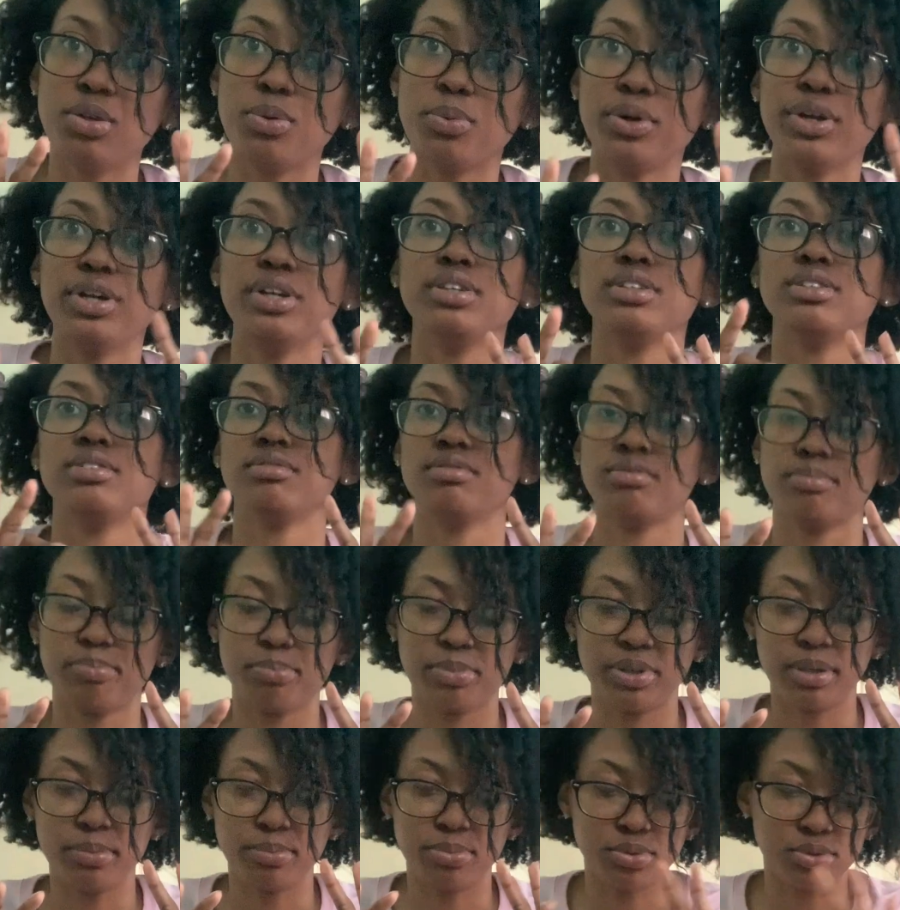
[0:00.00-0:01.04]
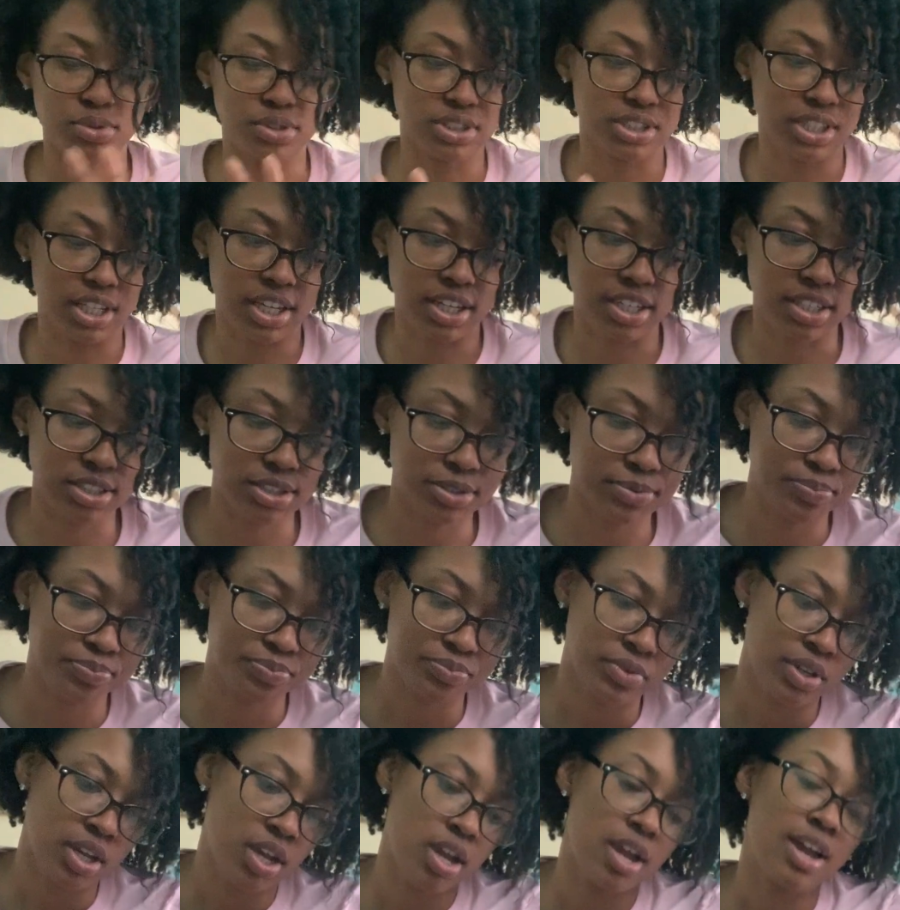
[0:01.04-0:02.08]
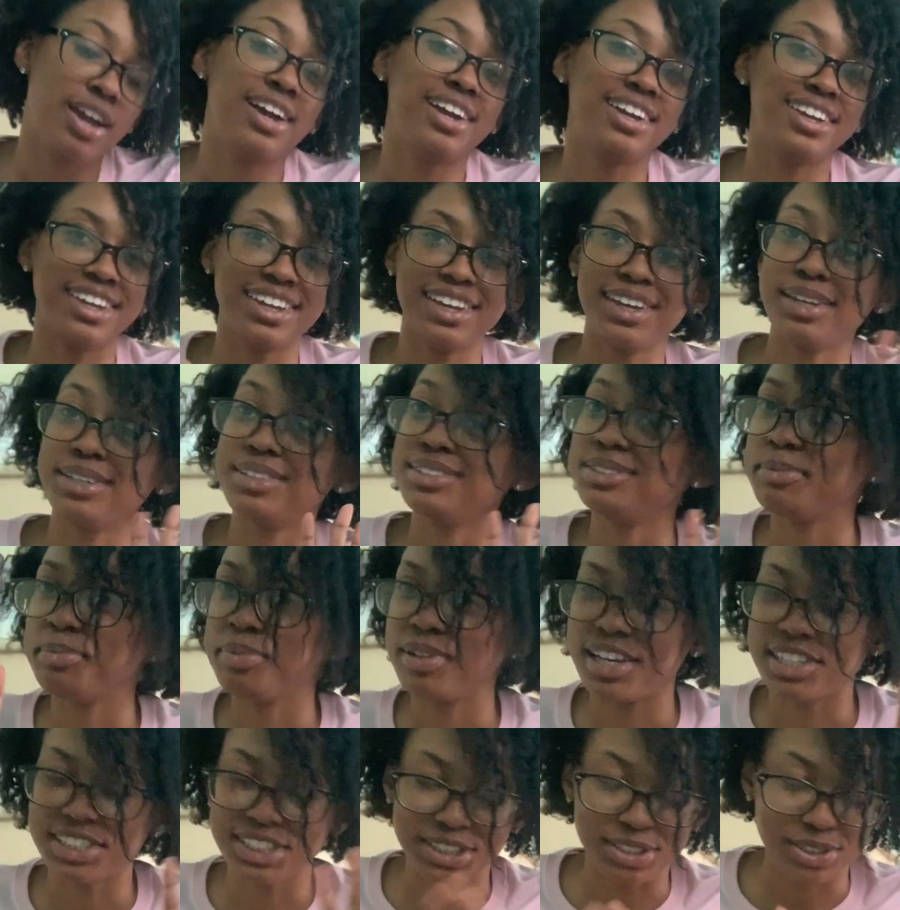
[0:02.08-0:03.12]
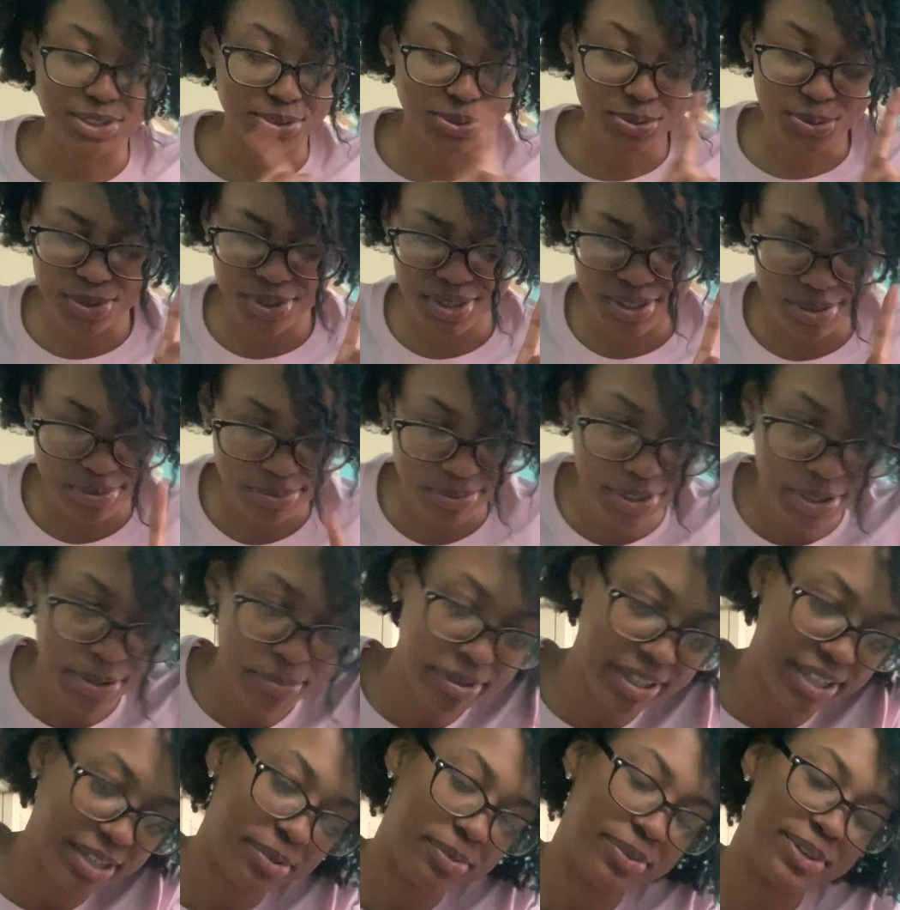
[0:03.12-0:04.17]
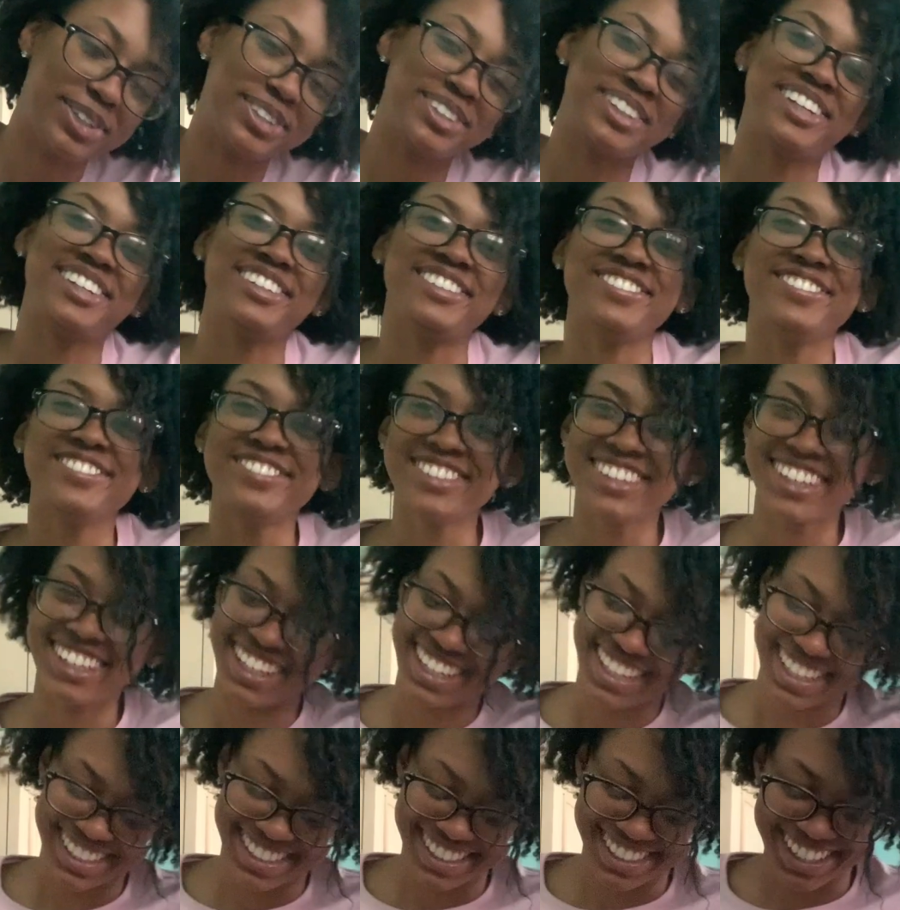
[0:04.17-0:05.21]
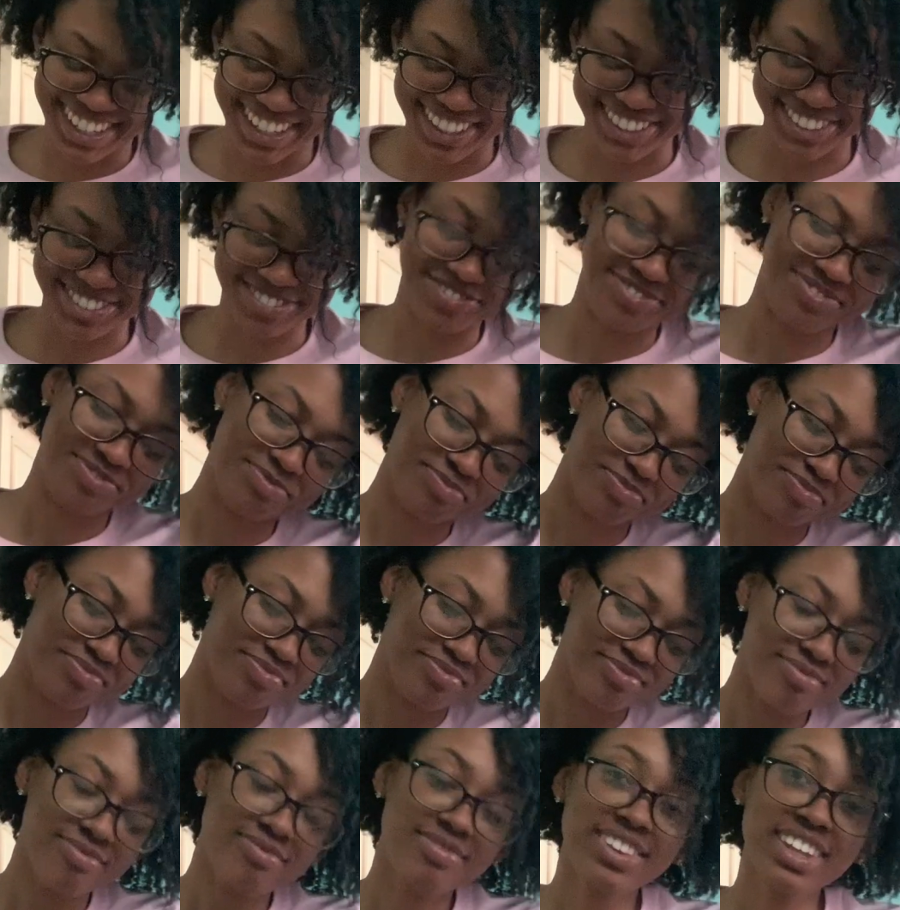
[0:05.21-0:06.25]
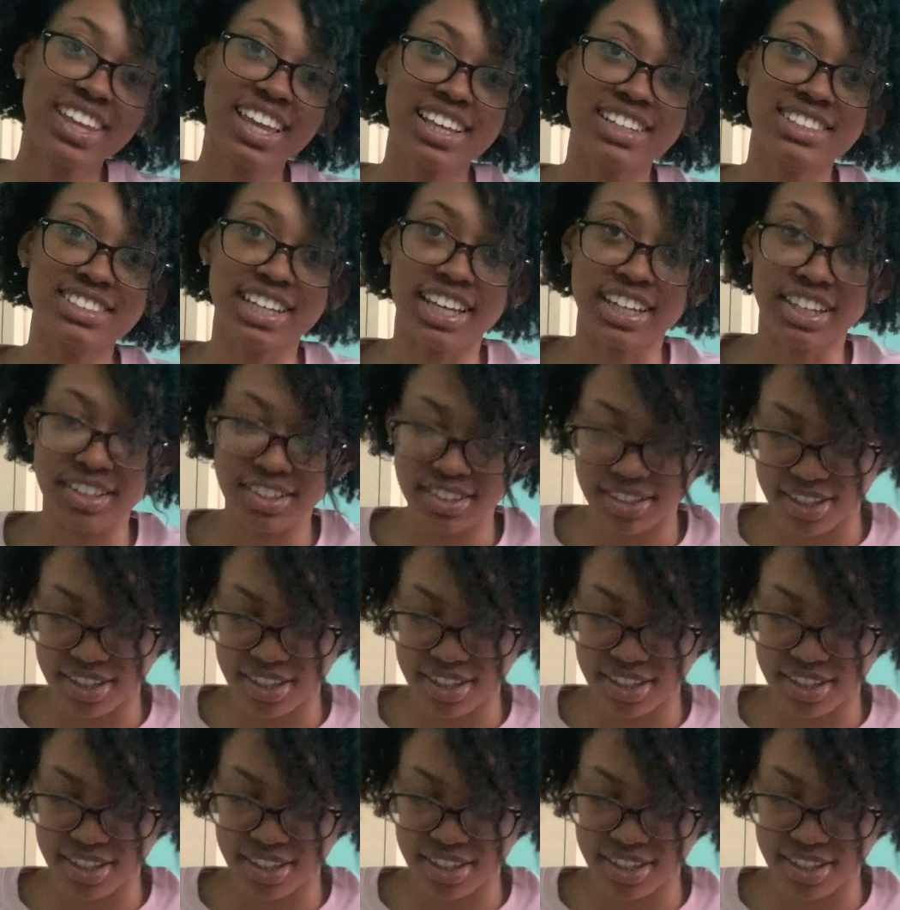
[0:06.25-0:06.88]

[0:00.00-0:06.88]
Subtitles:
the work, being pulled stage. Again, supplies in the store, we're gonna make it work though. So take your